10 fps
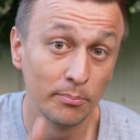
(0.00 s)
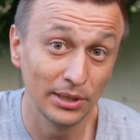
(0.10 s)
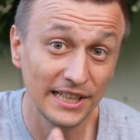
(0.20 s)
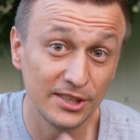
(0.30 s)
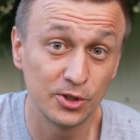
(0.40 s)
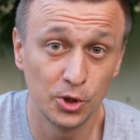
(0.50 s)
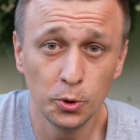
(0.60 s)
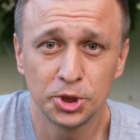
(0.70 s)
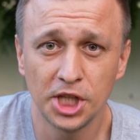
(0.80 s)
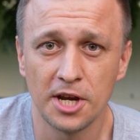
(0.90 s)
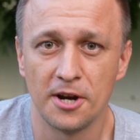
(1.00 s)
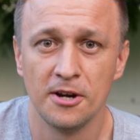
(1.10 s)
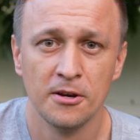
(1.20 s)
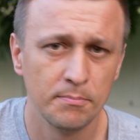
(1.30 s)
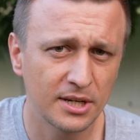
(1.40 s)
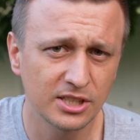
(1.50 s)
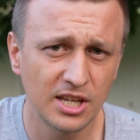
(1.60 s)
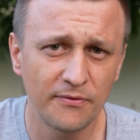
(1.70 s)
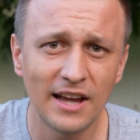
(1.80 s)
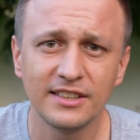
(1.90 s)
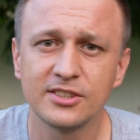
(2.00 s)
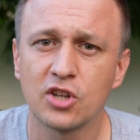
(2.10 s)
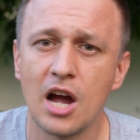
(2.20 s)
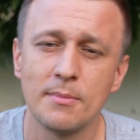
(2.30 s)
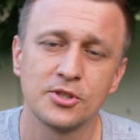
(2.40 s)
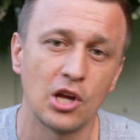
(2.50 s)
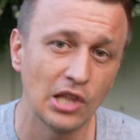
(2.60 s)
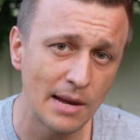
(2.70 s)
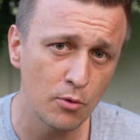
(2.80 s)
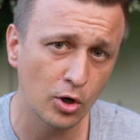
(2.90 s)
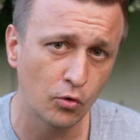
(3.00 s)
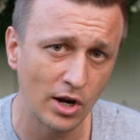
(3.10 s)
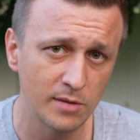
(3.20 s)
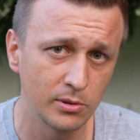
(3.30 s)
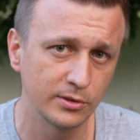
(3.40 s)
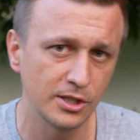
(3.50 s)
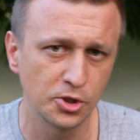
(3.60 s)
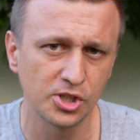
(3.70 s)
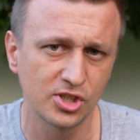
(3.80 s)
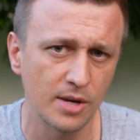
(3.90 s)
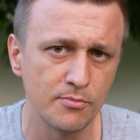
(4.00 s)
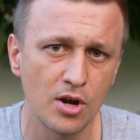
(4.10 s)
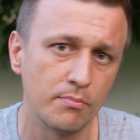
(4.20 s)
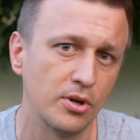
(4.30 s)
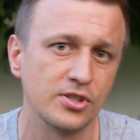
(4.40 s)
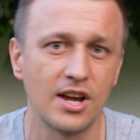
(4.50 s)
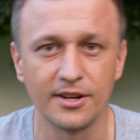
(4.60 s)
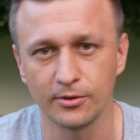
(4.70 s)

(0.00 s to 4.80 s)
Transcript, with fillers: Please do share, because I find these comments a lot more credible than just some numbers on a